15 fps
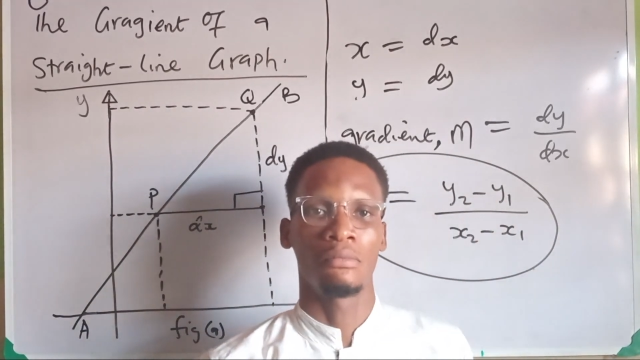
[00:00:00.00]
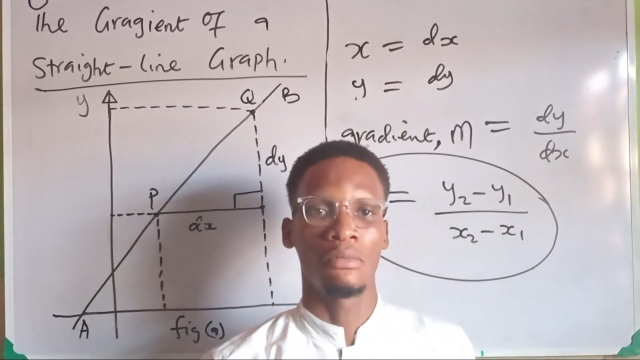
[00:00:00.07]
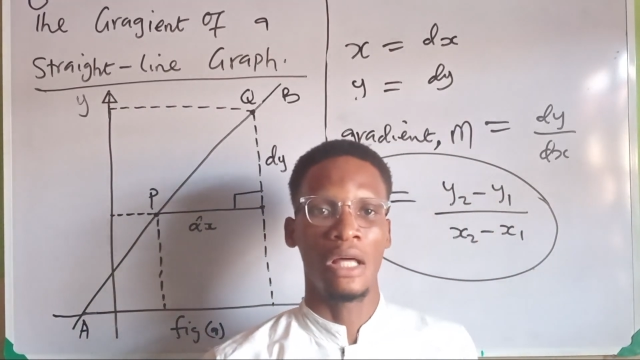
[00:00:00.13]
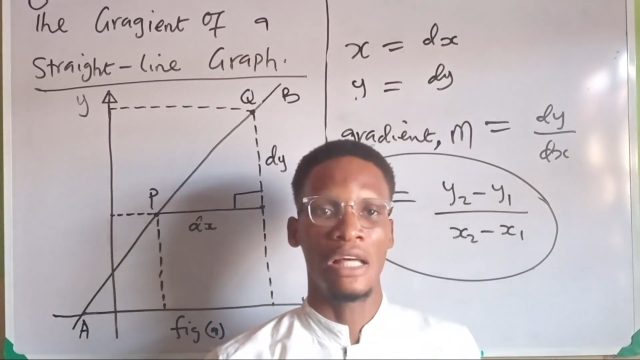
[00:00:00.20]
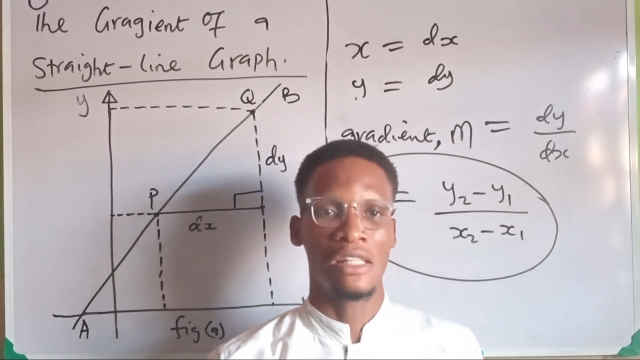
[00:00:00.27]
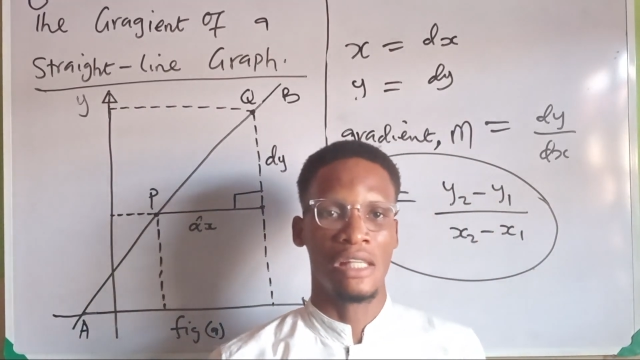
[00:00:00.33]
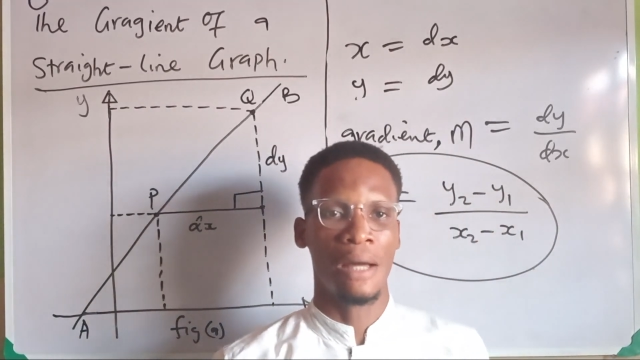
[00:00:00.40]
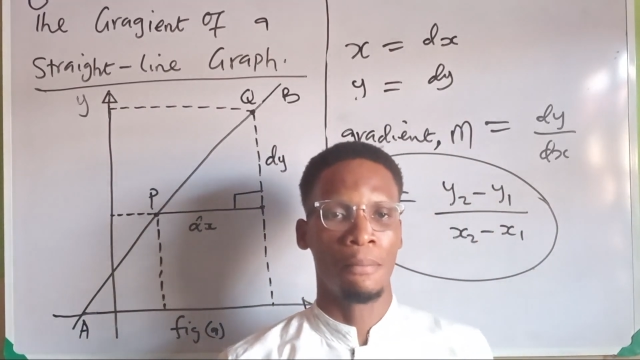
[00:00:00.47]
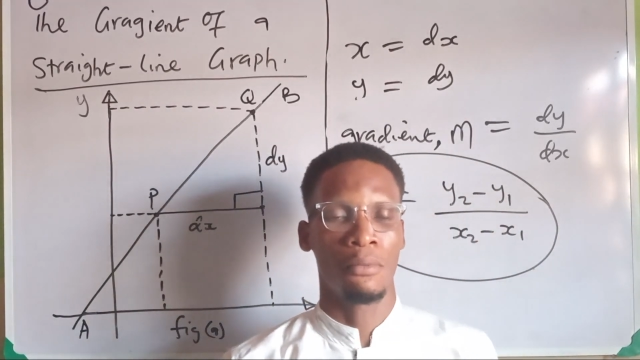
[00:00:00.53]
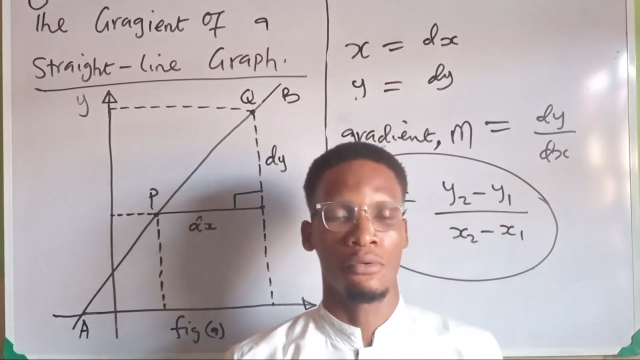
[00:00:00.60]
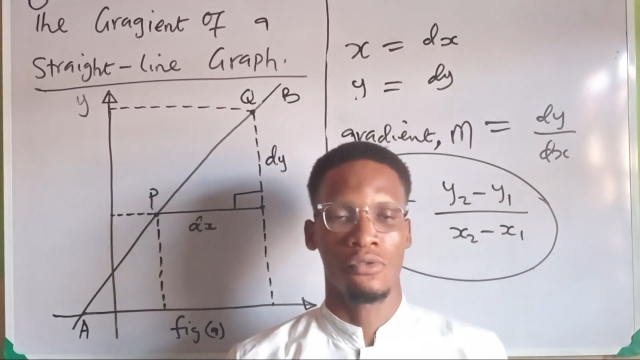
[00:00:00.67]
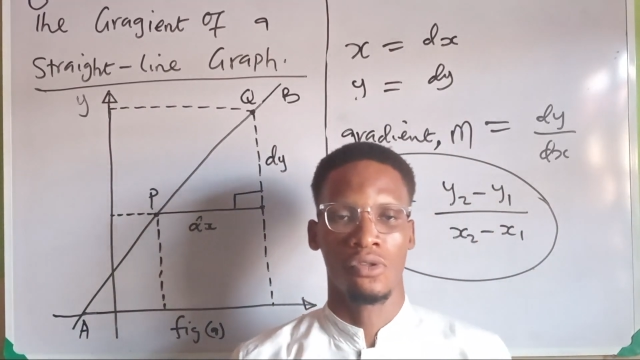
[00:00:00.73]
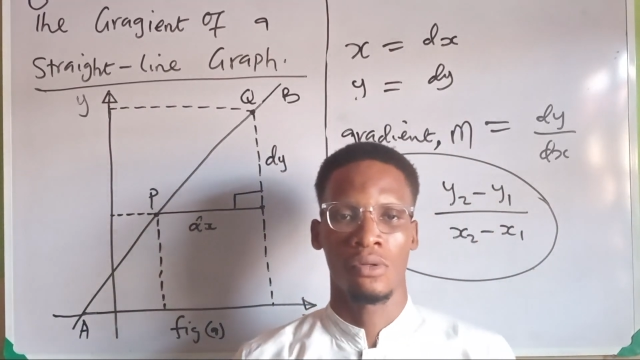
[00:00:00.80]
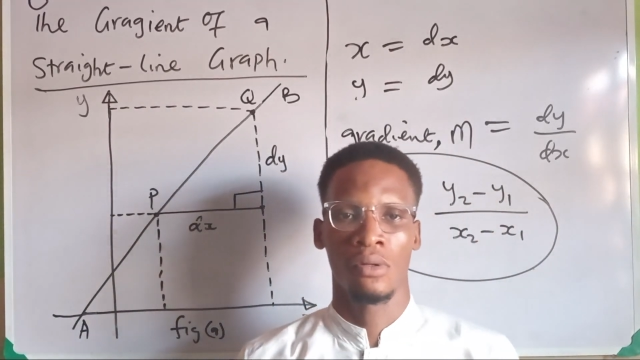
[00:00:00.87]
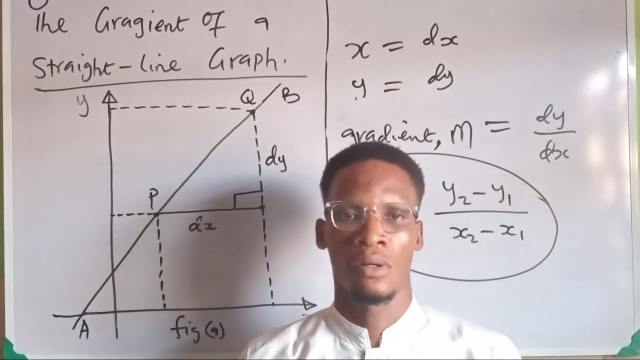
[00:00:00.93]

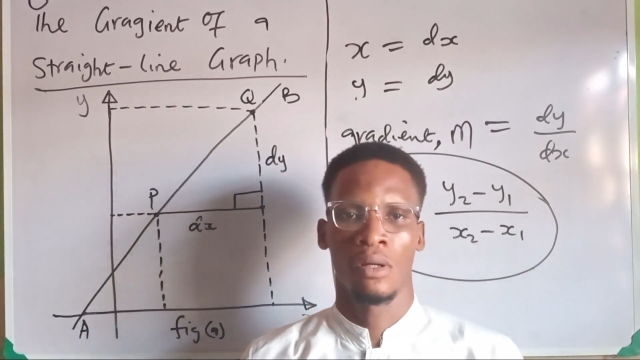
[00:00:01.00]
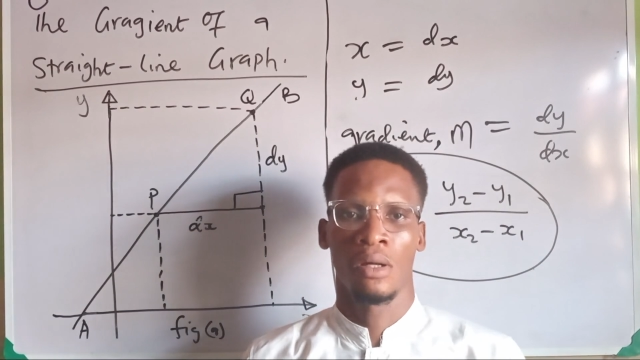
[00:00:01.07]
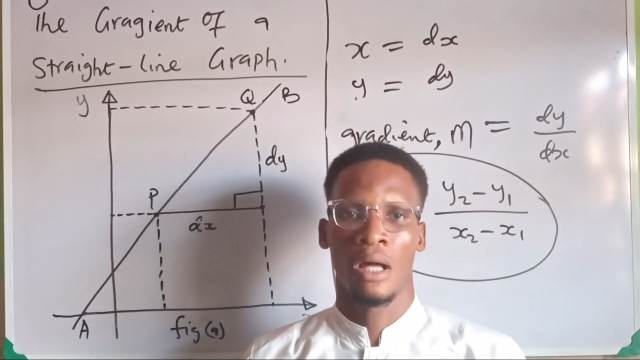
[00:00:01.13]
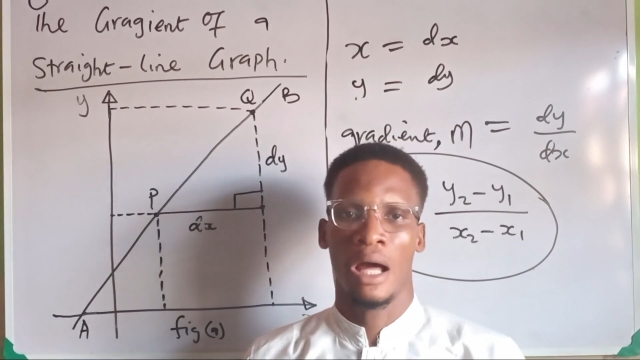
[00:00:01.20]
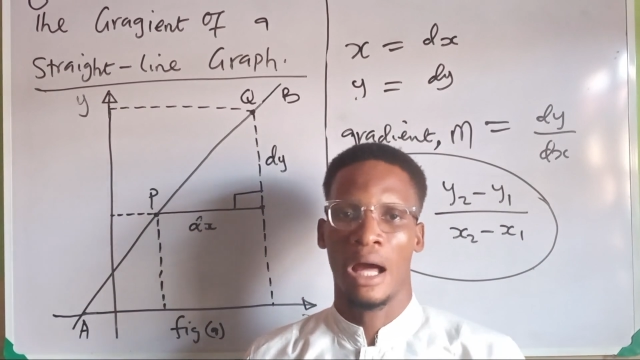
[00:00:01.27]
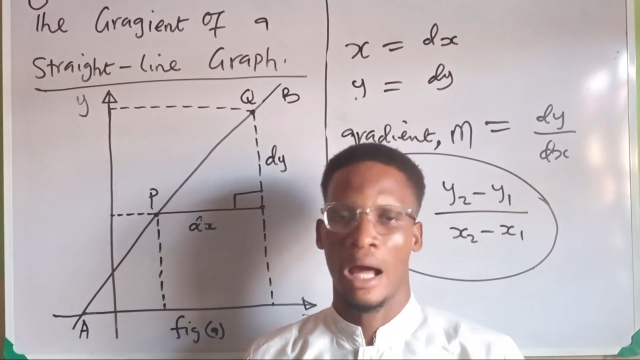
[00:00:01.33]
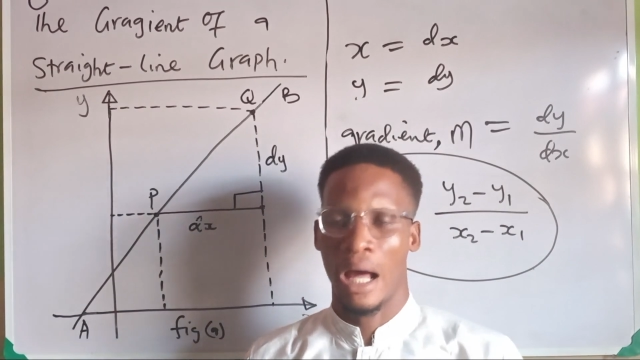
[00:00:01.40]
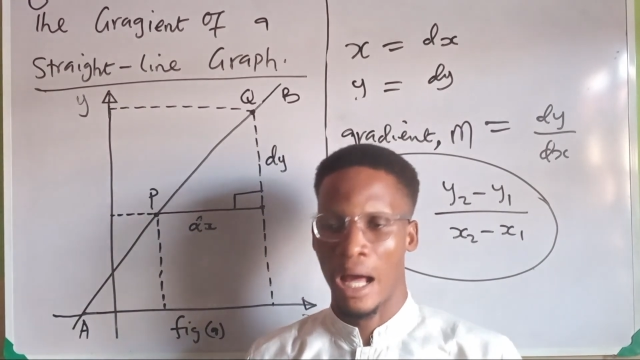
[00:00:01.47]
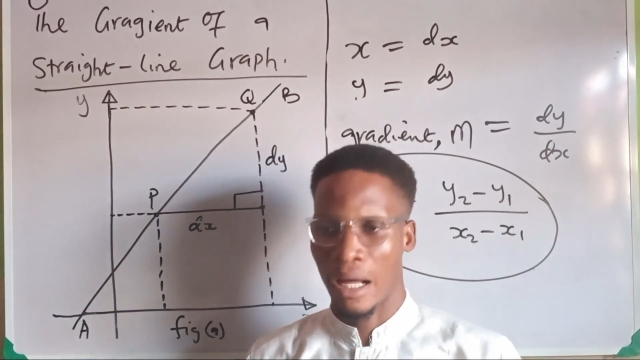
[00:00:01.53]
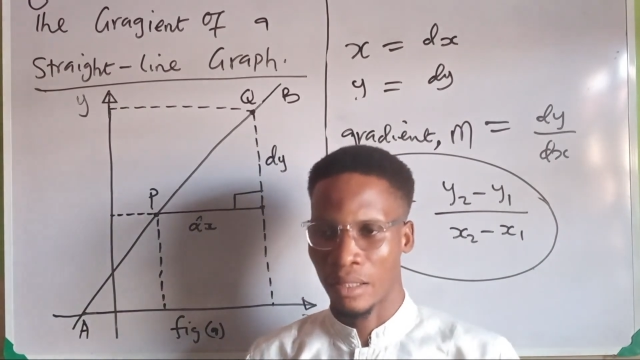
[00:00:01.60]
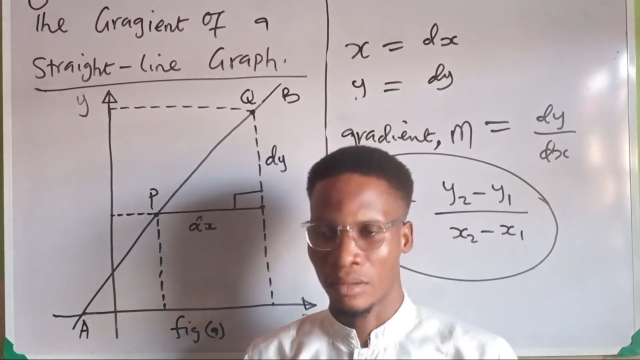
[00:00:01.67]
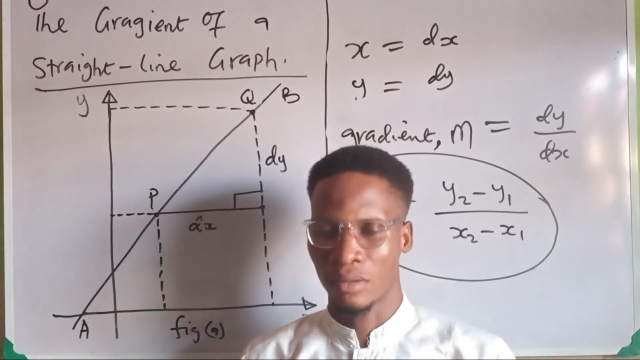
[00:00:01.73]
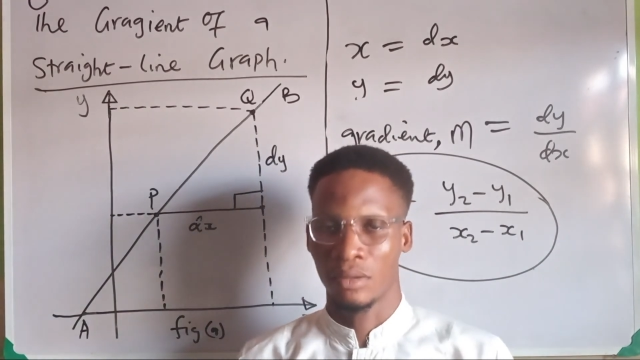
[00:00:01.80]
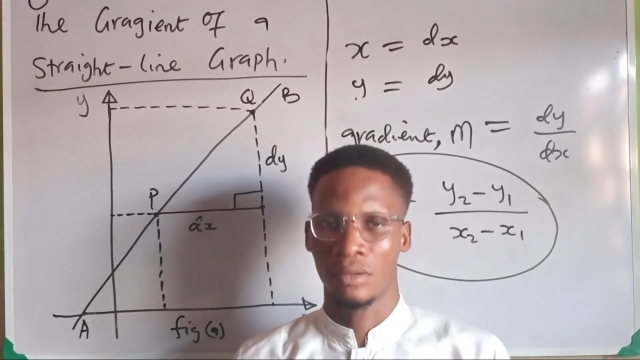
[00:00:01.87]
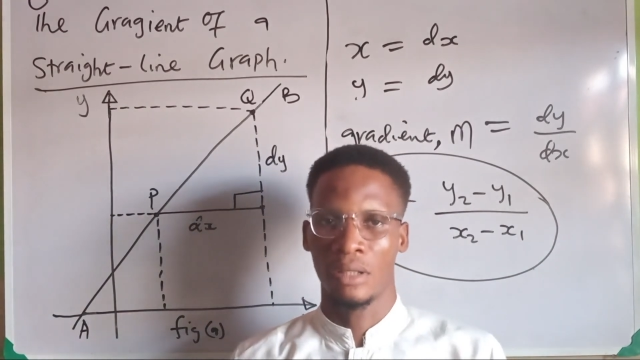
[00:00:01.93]
examples,
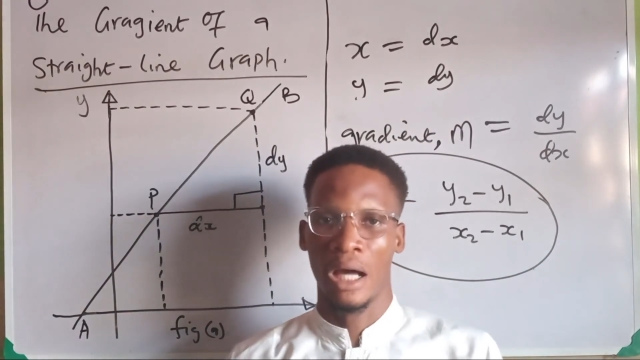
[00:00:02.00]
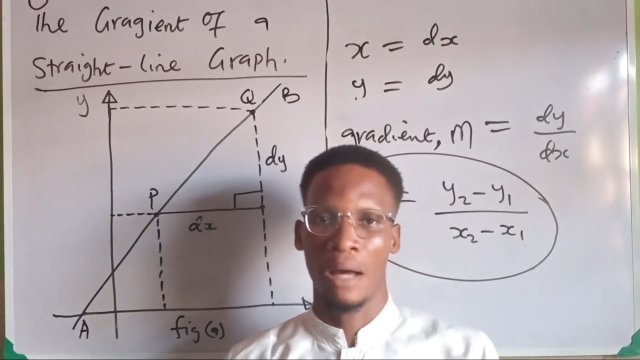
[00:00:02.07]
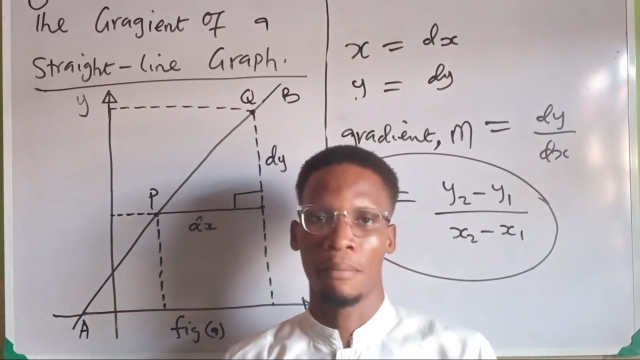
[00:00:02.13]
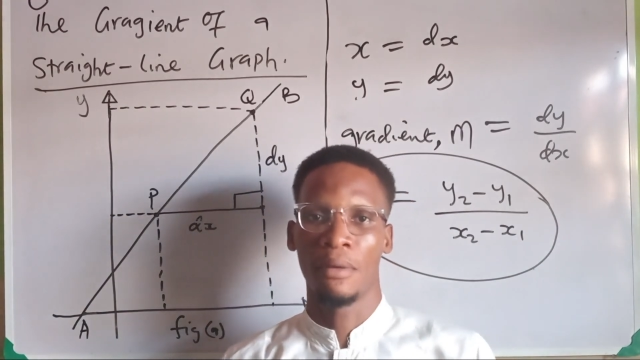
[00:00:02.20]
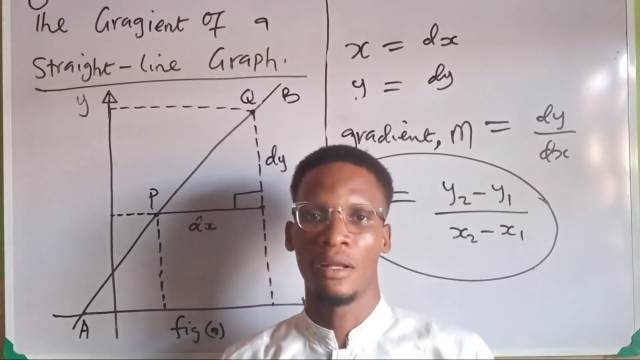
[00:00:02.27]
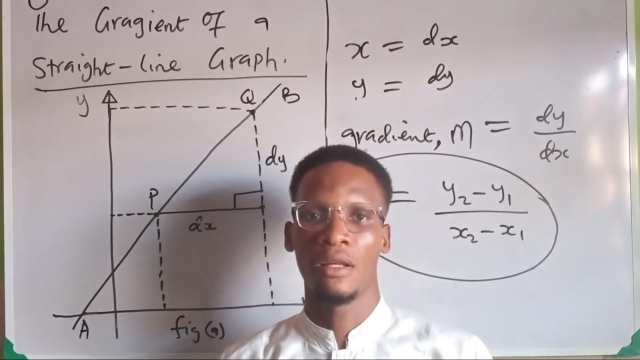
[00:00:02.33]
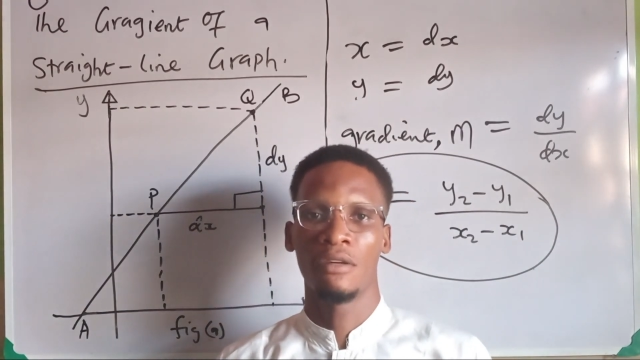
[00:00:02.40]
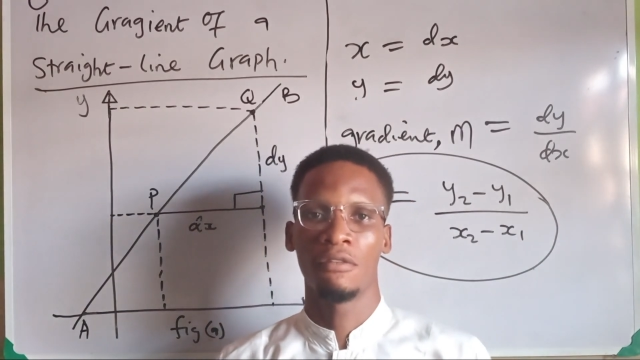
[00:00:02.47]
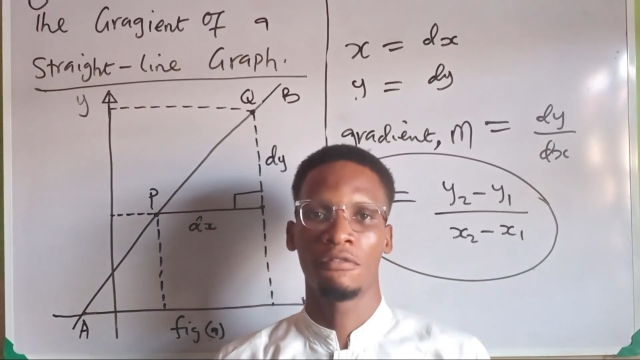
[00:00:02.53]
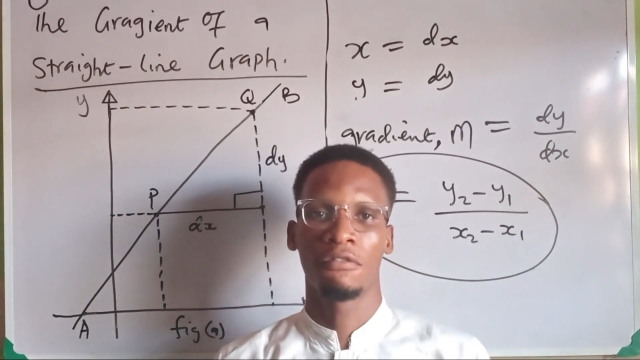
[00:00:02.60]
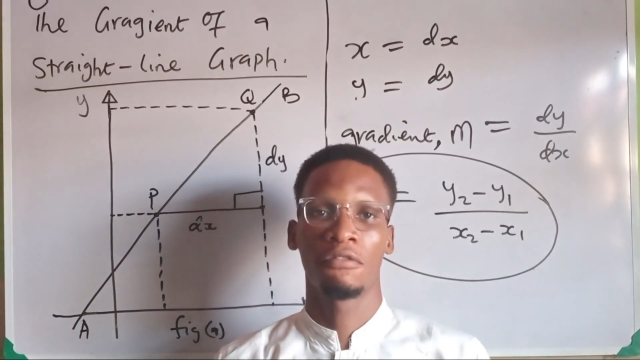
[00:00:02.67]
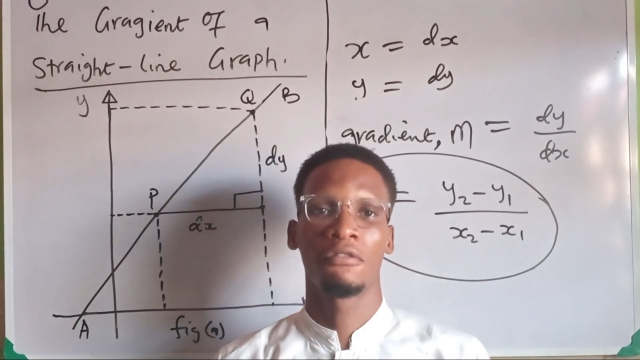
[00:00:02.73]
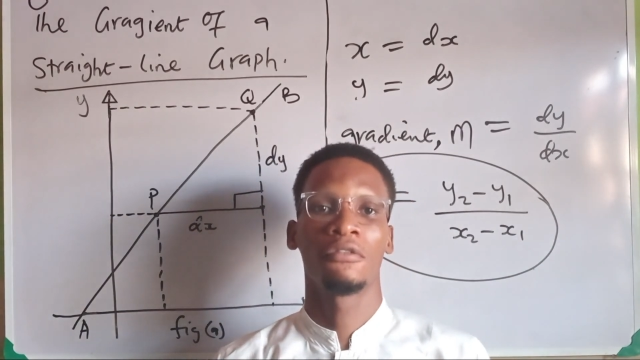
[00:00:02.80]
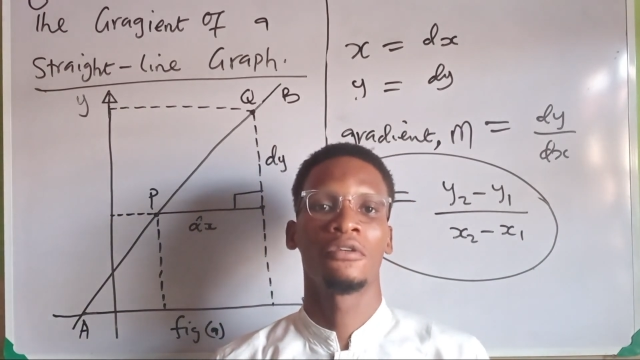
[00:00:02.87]
and I believe